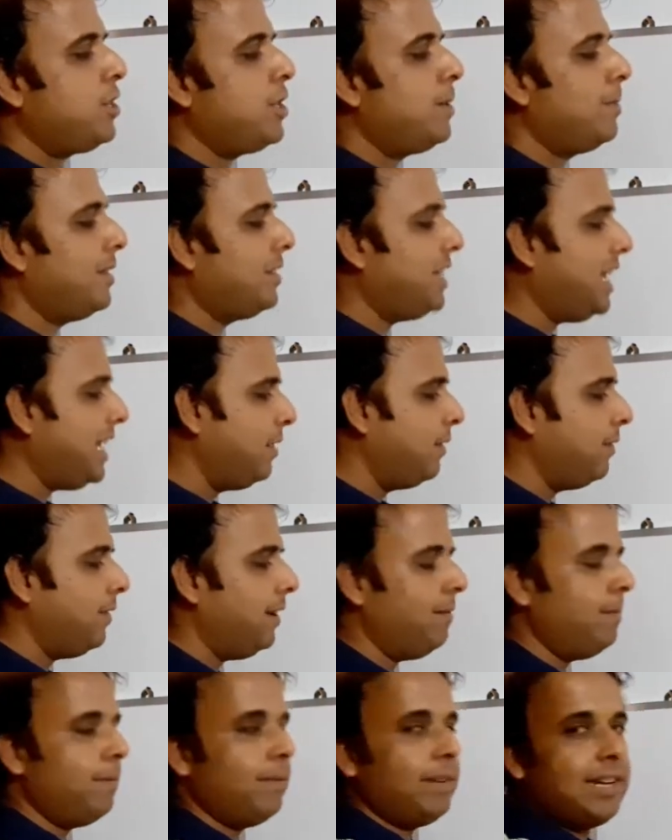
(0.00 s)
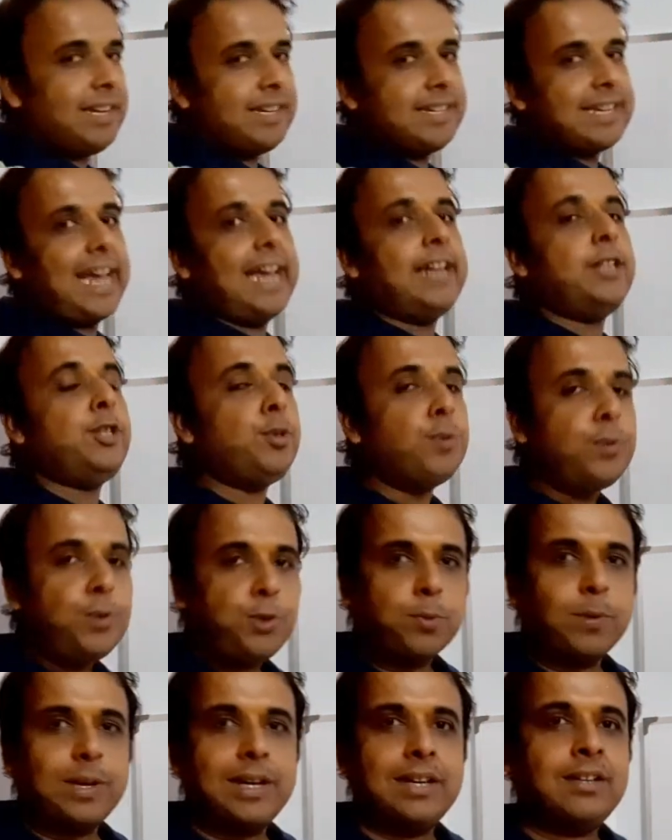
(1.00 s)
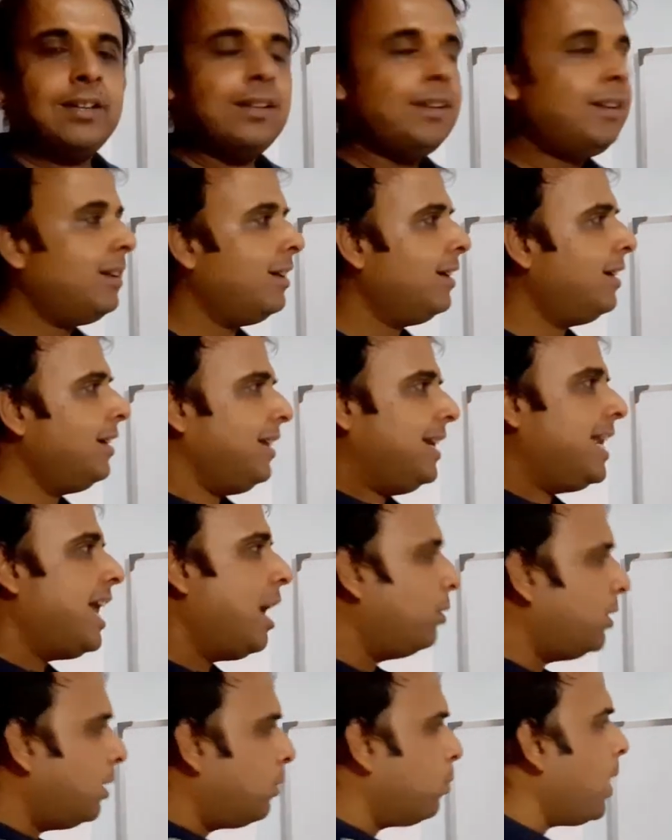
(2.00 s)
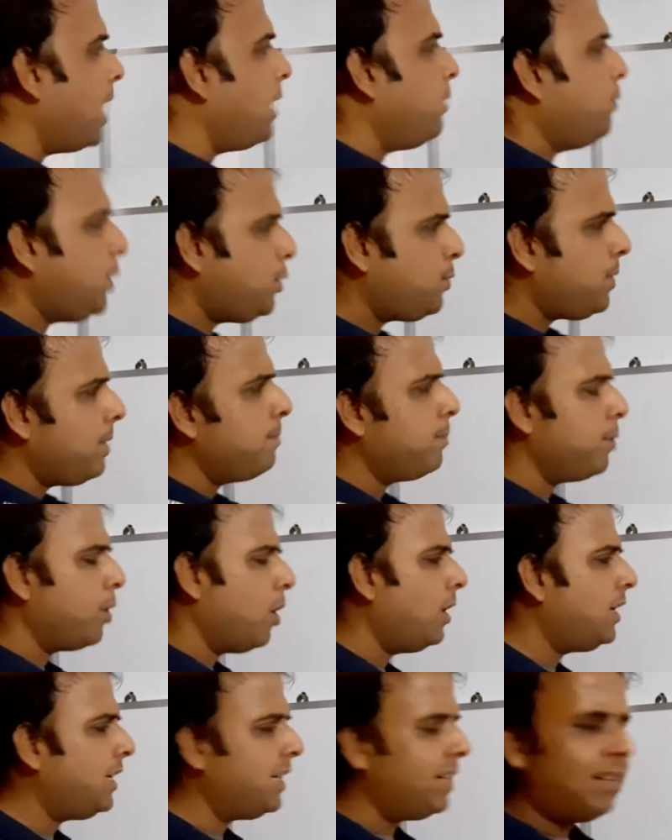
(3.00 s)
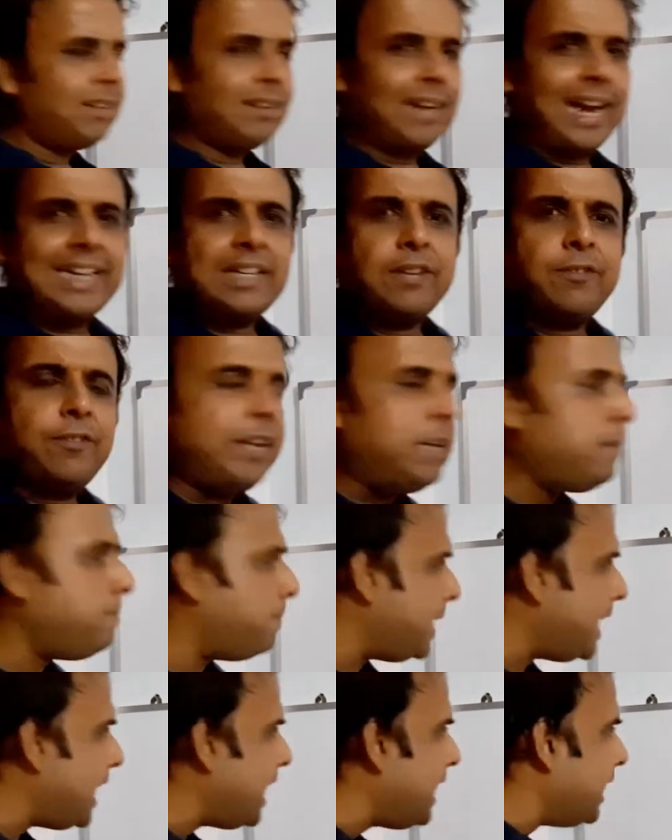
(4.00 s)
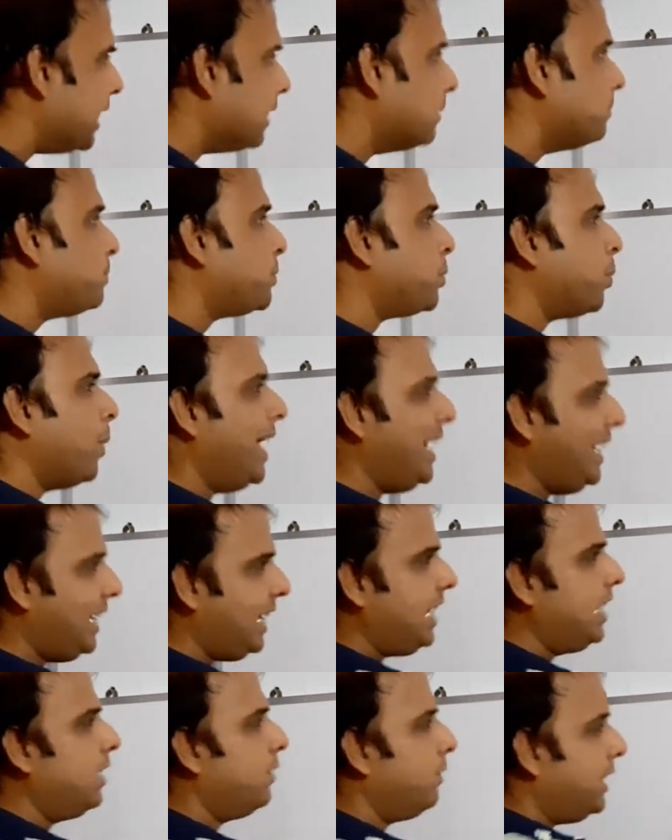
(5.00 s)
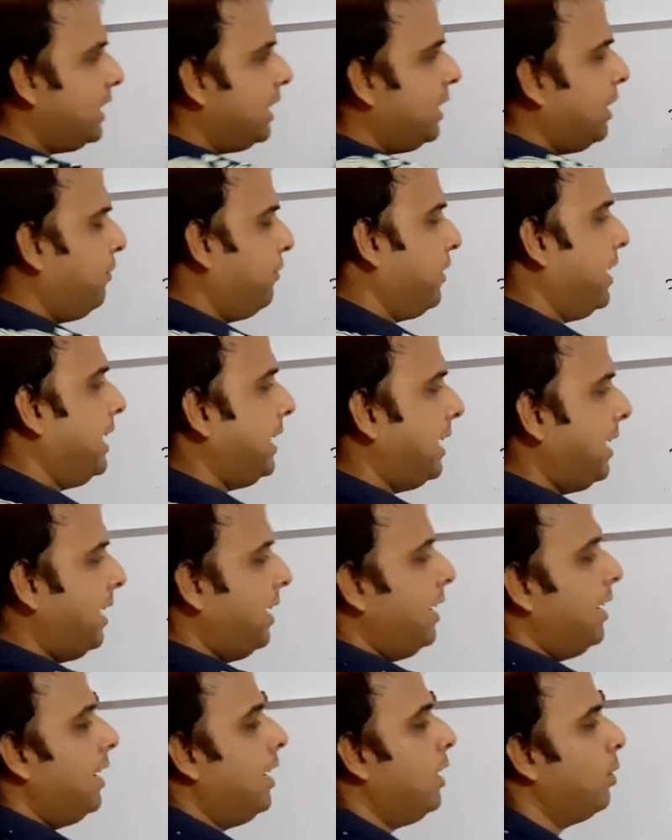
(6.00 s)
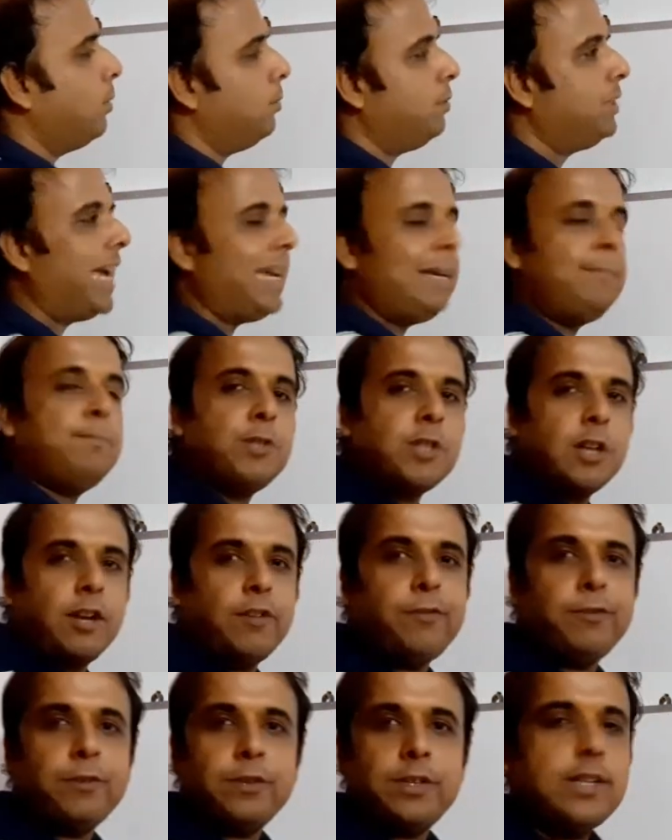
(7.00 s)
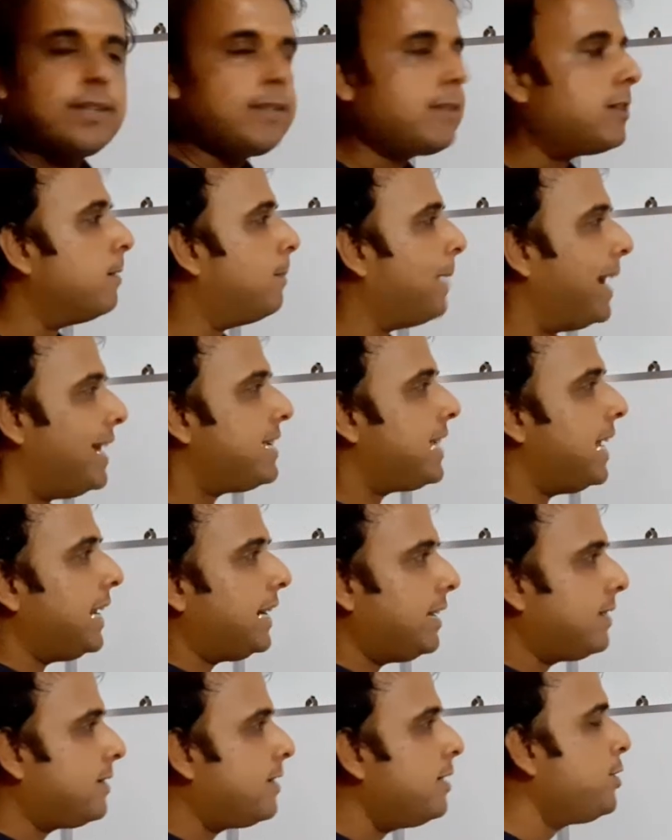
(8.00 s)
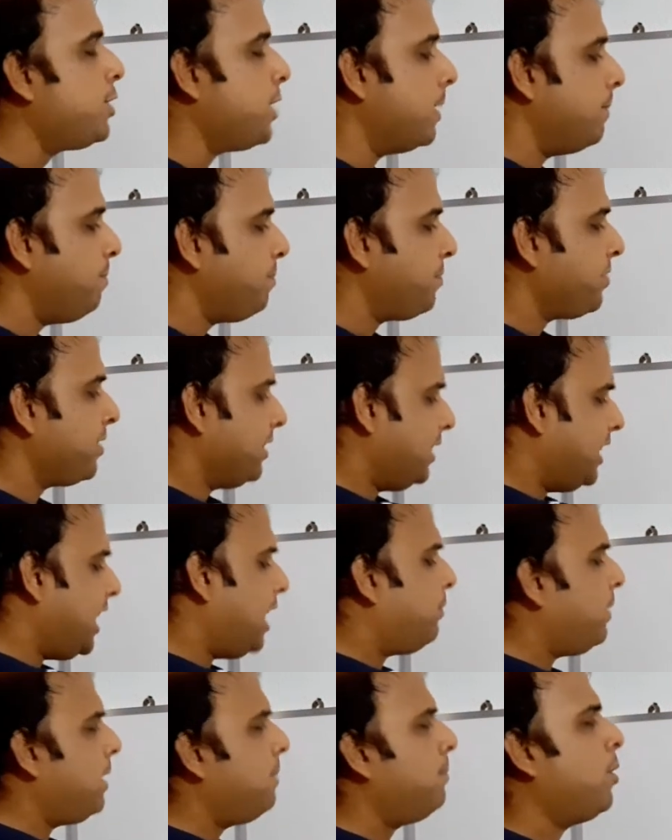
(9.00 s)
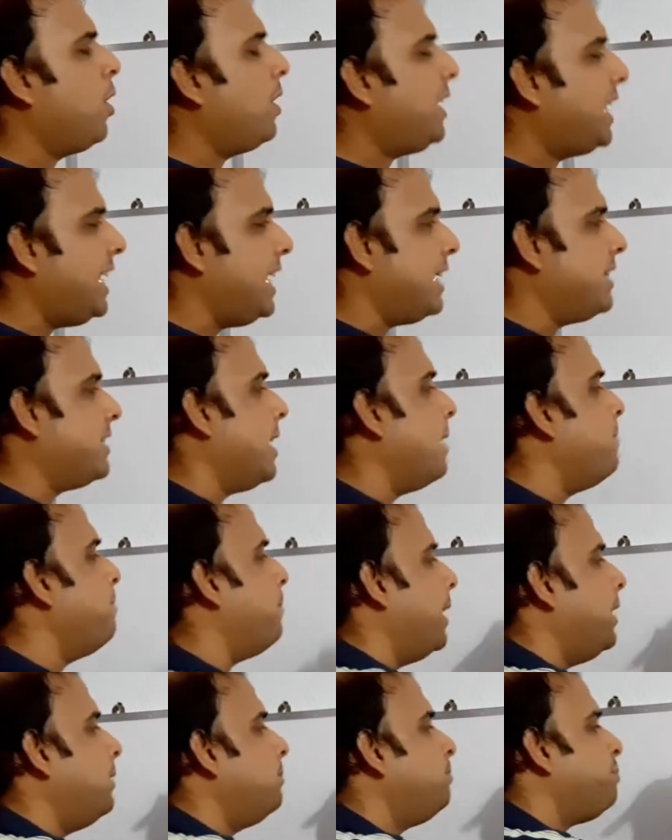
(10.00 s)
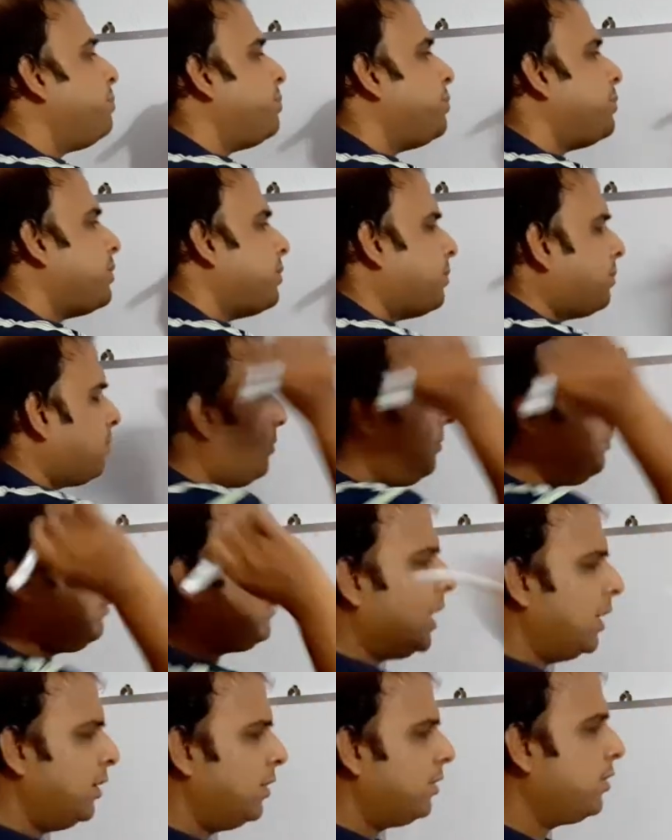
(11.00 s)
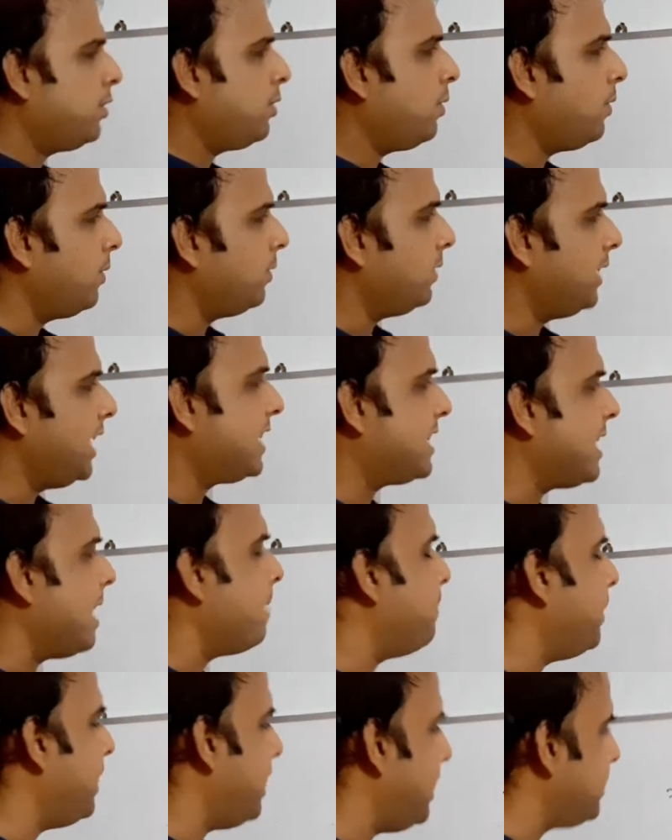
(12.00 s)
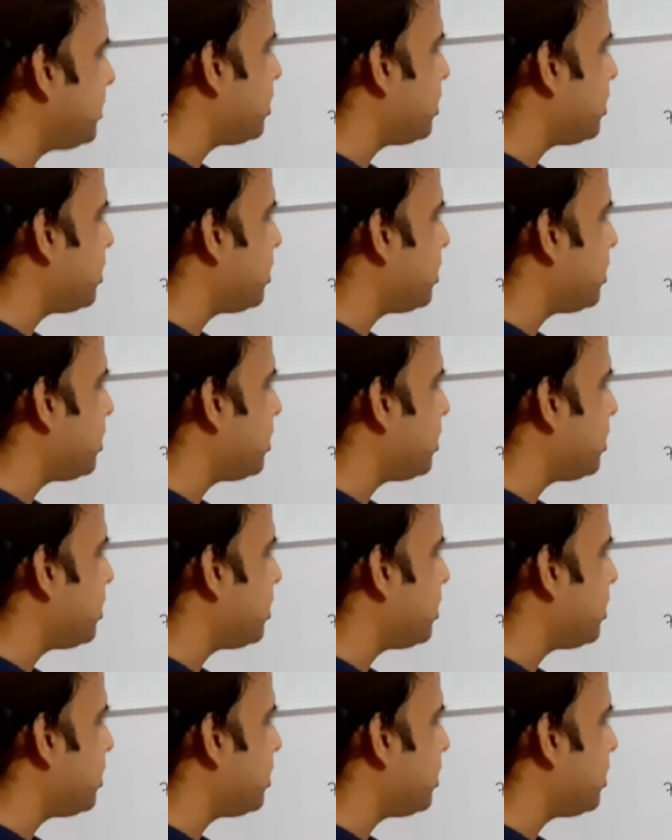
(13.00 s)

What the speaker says: of the thing is as usual. Now the one which we brought at the very beginning while dealing with the different types of this bicyclic system, there we brought an example. So the example is,